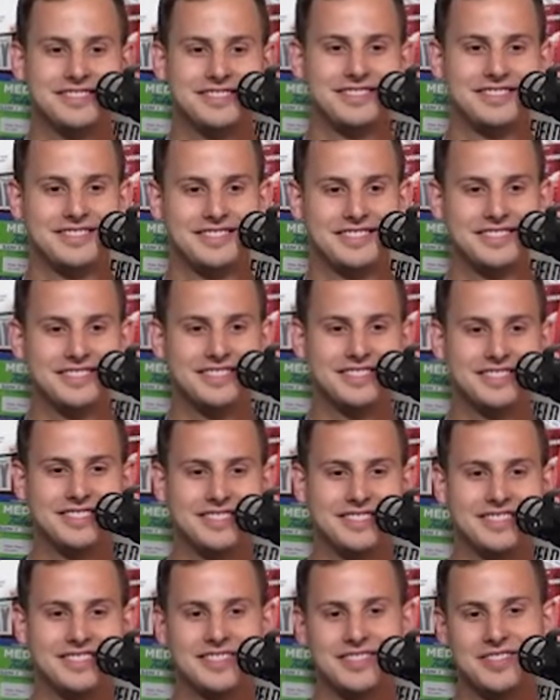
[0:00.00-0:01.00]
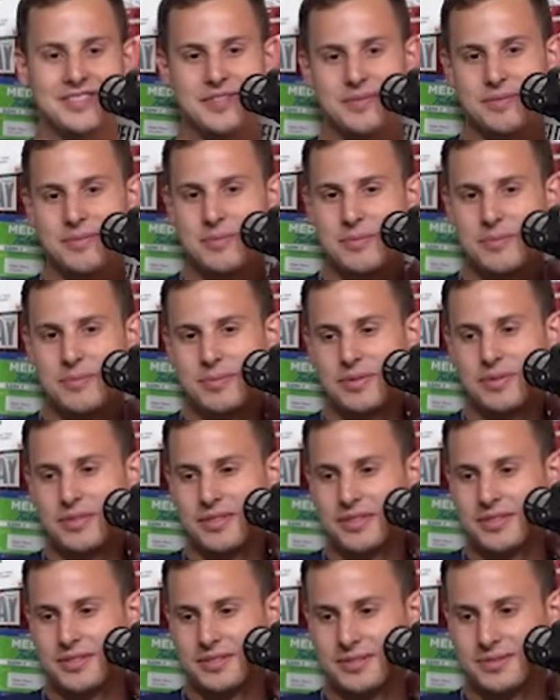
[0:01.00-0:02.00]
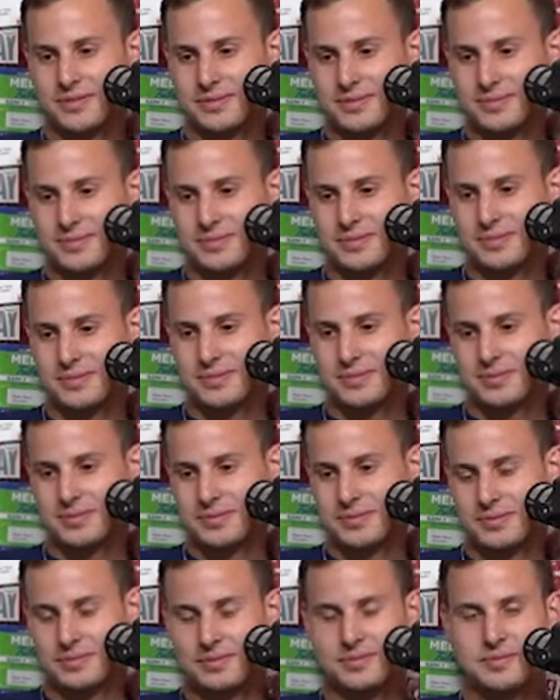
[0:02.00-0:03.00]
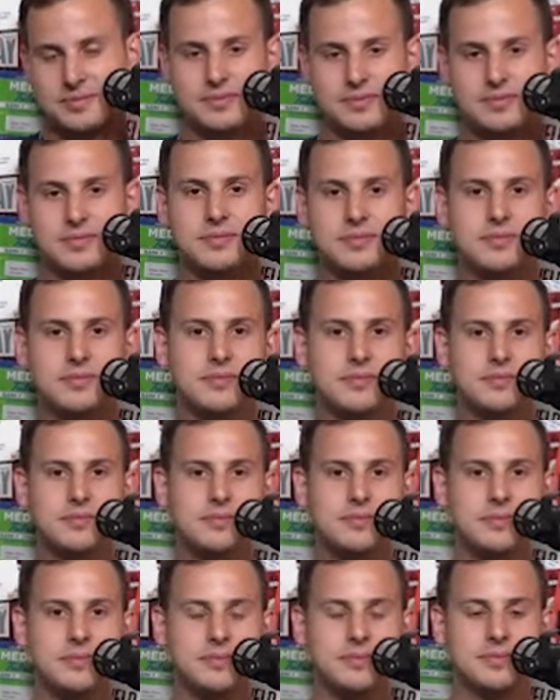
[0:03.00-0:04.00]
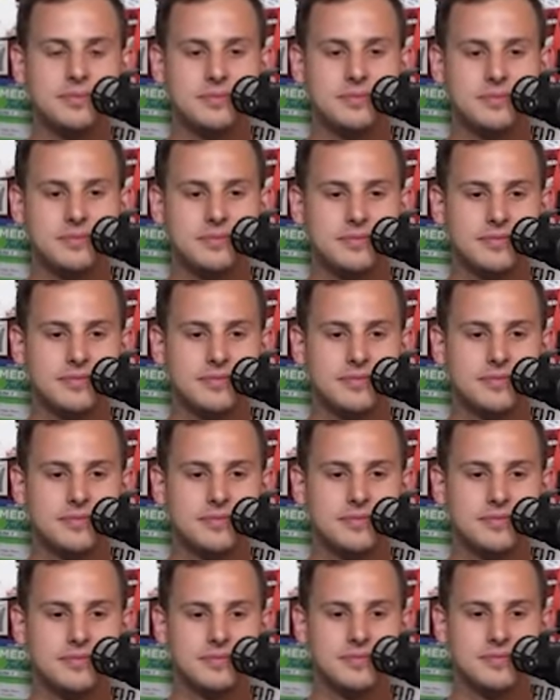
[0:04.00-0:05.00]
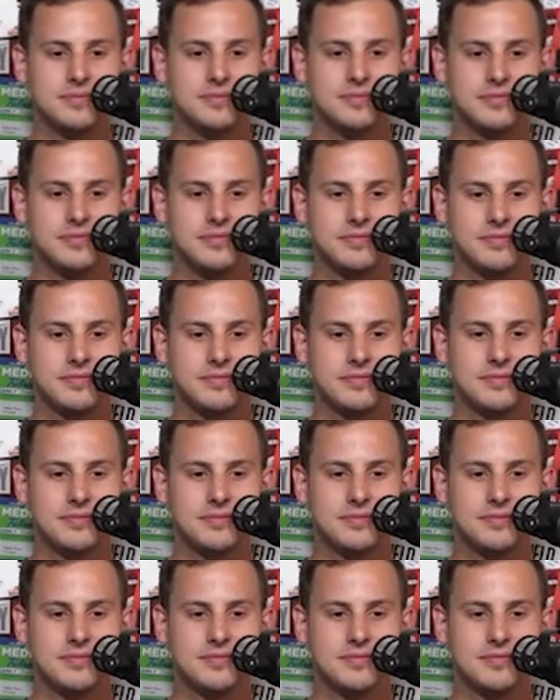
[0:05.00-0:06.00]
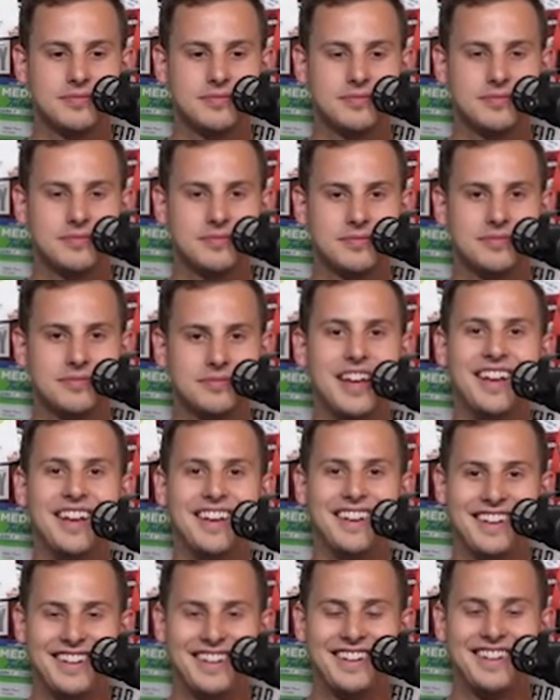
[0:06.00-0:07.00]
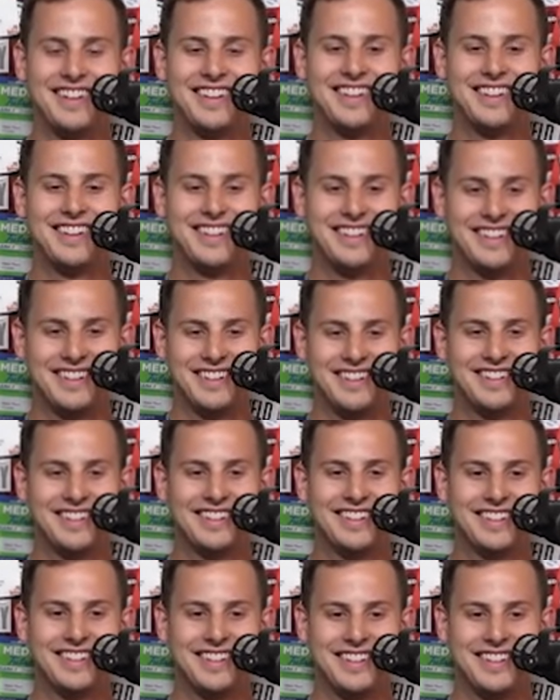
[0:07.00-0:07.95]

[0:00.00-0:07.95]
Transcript: (not speaking)